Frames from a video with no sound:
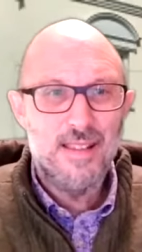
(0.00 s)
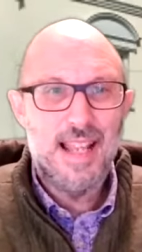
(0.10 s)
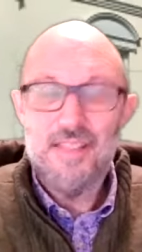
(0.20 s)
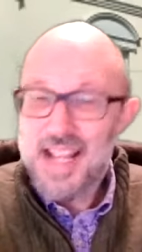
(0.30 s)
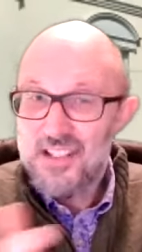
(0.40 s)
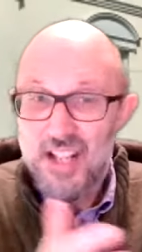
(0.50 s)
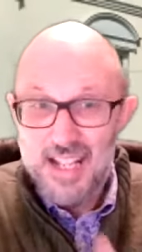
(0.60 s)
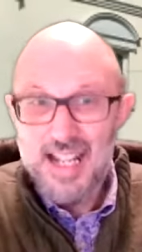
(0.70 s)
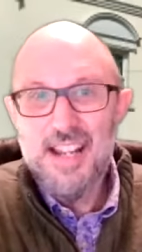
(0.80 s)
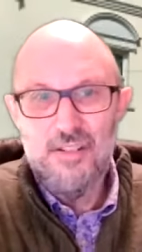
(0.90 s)
Now, that's a
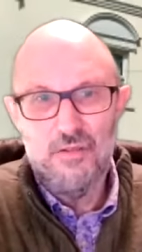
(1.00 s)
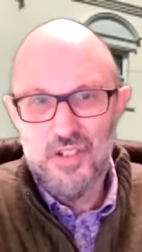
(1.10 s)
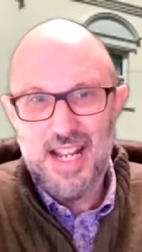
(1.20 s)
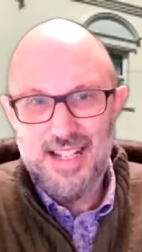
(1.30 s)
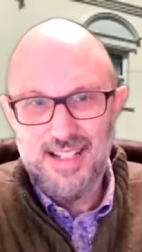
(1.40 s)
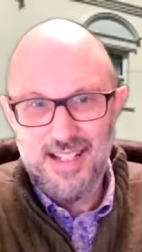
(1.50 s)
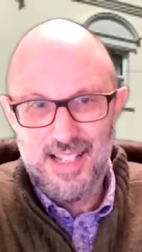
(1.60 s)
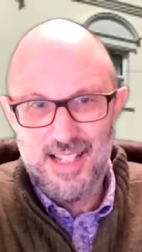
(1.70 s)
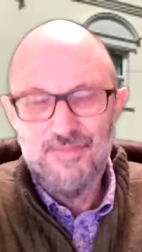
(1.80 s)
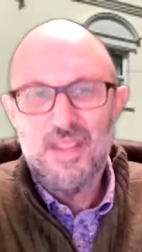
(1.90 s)
legal
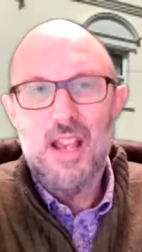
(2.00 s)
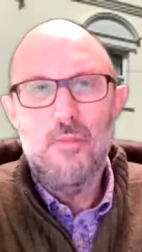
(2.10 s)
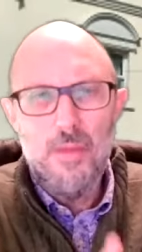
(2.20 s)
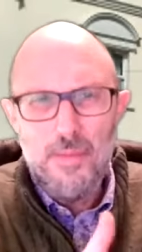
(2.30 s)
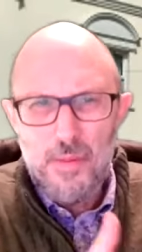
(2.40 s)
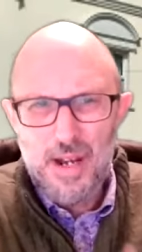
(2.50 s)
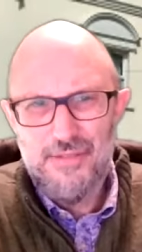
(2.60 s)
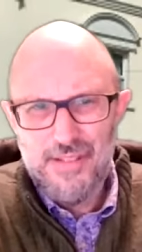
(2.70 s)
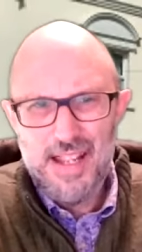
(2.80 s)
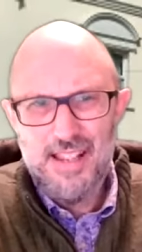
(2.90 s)
status. And when we put
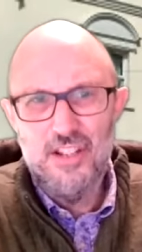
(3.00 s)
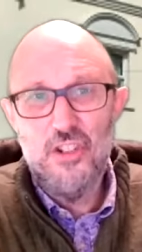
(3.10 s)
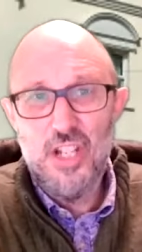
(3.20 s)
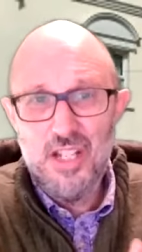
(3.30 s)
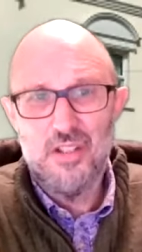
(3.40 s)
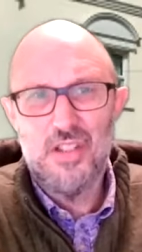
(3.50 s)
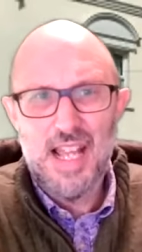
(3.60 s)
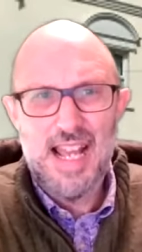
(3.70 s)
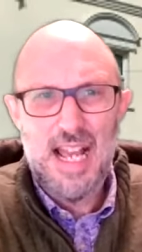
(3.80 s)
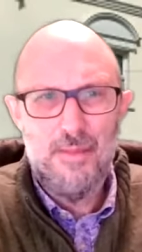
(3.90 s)
our faith in Jesus,
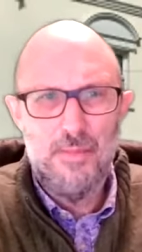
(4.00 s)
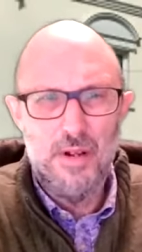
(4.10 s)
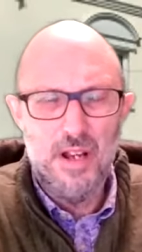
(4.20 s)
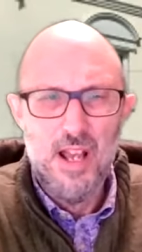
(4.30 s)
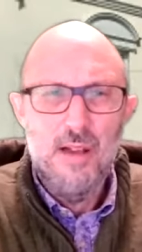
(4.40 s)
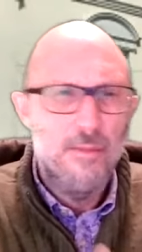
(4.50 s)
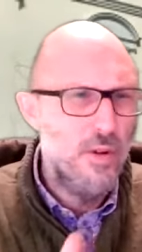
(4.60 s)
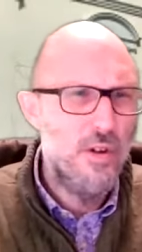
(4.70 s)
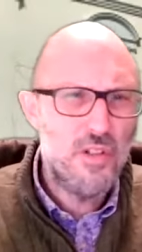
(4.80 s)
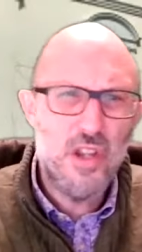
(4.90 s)
that happened. But
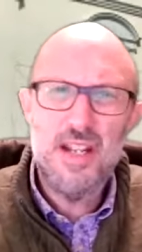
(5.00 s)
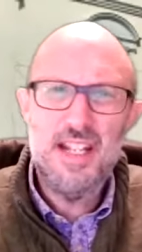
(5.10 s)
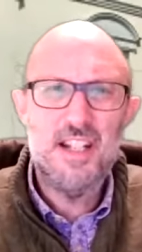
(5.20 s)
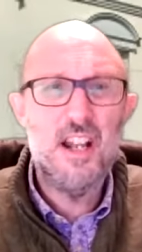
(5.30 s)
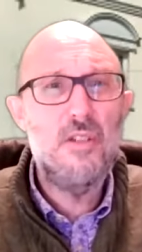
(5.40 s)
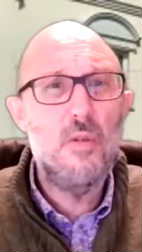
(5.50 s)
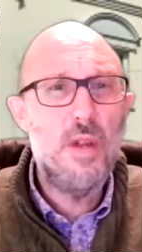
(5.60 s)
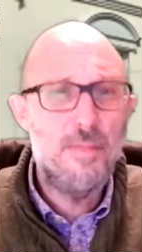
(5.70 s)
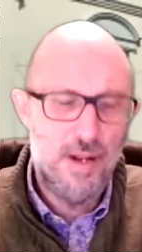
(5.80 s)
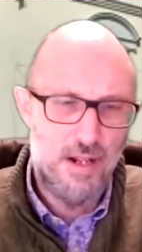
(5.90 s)
we also need to know that
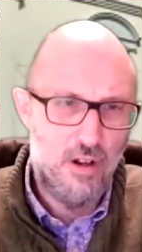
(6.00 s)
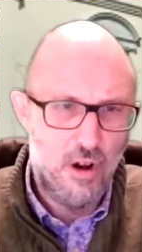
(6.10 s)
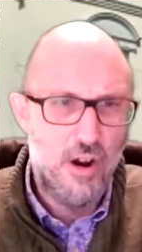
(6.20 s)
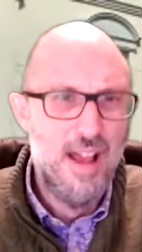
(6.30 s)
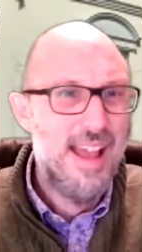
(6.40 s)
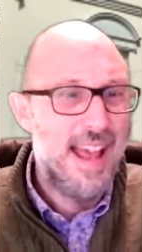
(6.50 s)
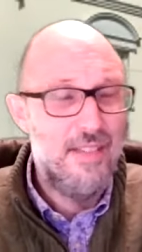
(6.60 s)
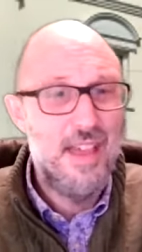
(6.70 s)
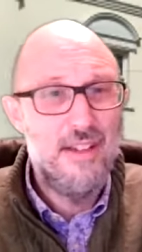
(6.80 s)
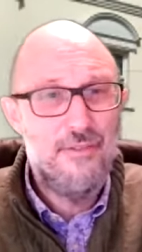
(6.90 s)
we belong.
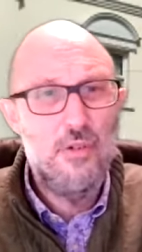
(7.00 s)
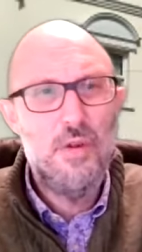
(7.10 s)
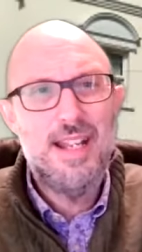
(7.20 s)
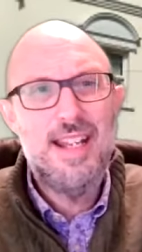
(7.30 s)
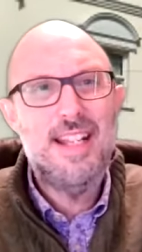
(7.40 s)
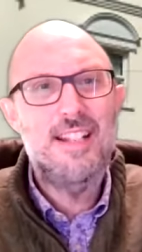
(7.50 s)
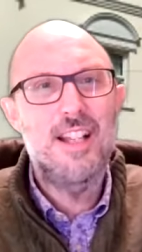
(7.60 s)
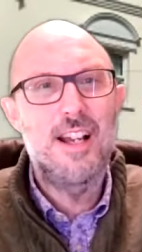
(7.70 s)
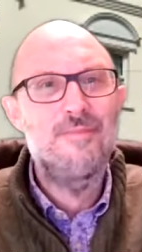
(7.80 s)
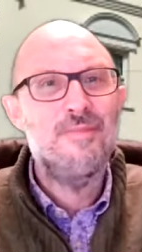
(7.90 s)
And therefore, we need
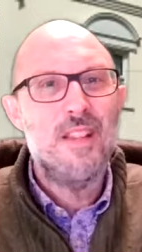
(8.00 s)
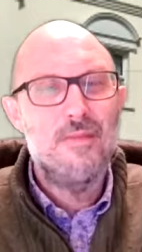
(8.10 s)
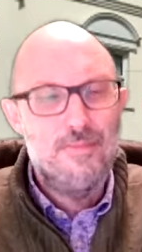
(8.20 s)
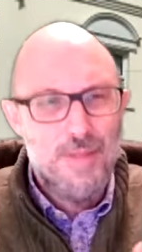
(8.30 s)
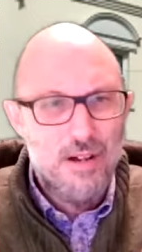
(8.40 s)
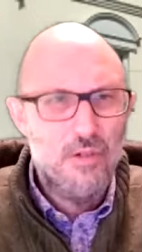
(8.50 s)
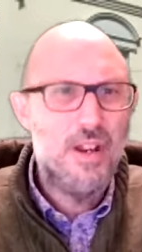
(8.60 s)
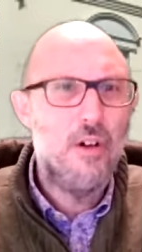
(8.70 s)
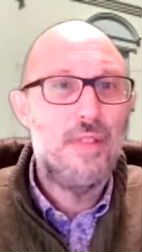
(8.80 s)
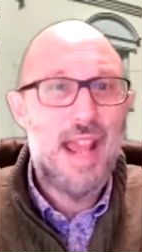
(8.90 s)
to
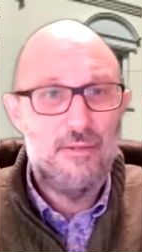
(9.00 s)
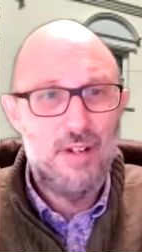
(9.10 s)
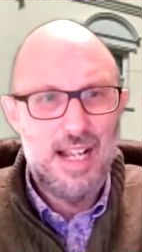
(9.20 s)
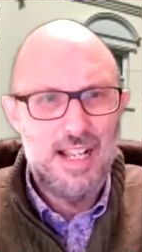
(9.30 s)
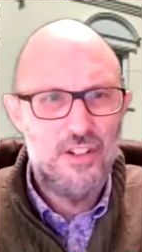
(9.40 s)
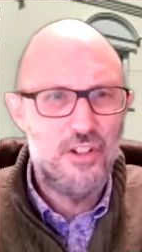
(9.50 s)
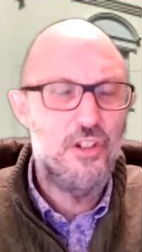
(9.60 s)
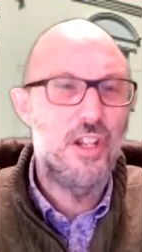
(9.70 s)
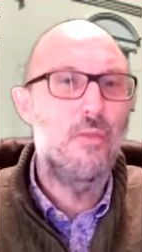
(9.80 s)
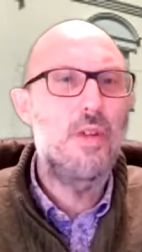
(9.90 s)
build on that
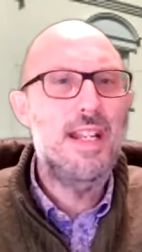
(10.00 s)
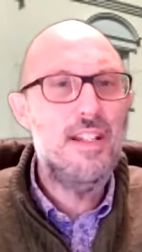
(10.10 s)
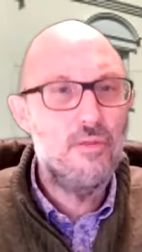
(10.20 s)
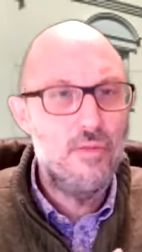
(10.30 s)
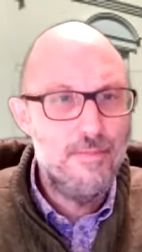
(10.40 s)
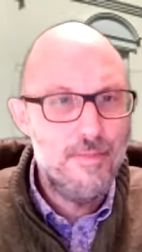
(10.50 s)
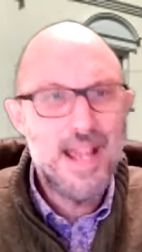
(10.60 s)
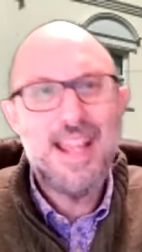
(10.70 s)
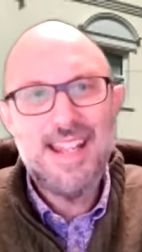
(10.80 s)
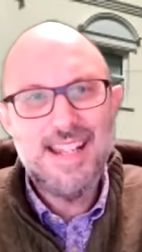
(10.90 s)
relationship. We need to
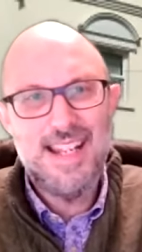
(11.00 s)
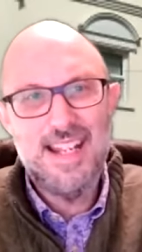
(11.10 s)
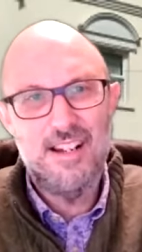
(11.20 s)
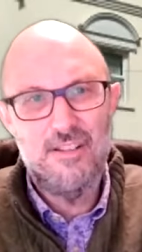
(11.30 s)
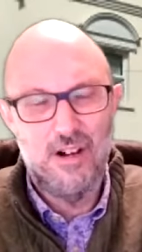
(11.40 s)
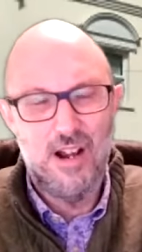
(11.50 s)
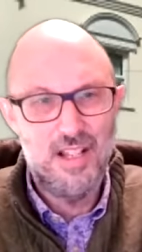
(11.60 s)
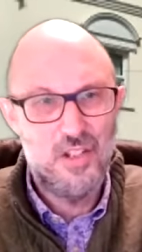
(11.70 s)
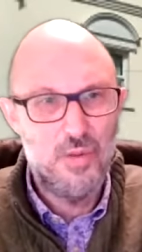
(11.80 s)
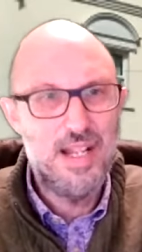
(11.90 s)
remain in
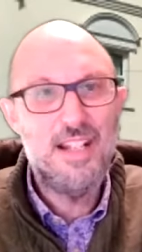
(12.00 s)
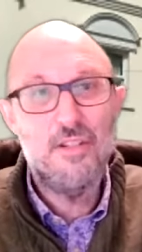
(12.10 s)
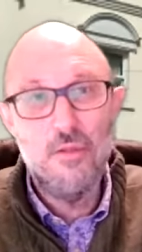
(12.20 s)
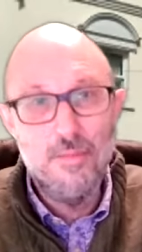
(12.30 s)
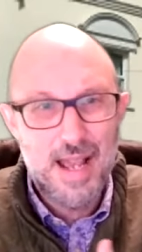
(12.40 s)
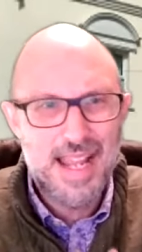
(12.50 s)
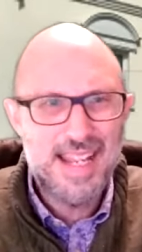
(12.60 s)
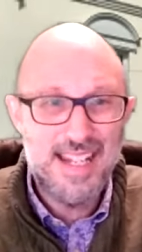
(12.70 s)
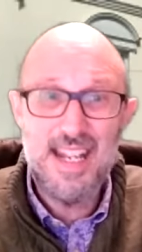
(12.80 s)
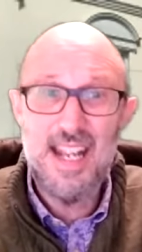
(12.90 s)
Christ. We need to
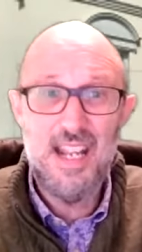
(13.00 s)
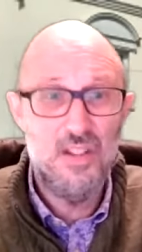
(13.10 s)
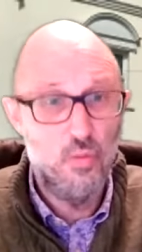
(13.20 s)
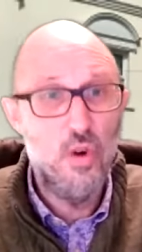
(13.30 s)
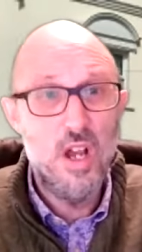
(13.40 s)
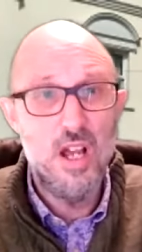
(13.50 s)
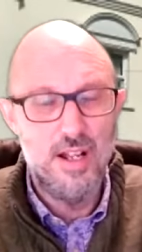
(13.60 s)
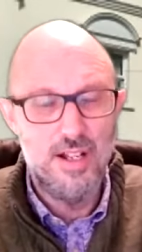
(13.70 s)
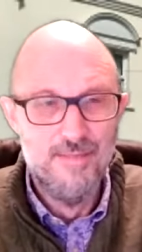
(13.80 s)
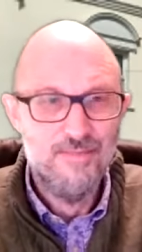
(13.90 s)
remain in His
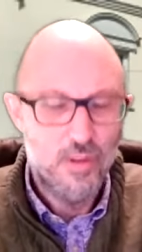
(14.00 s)
Word.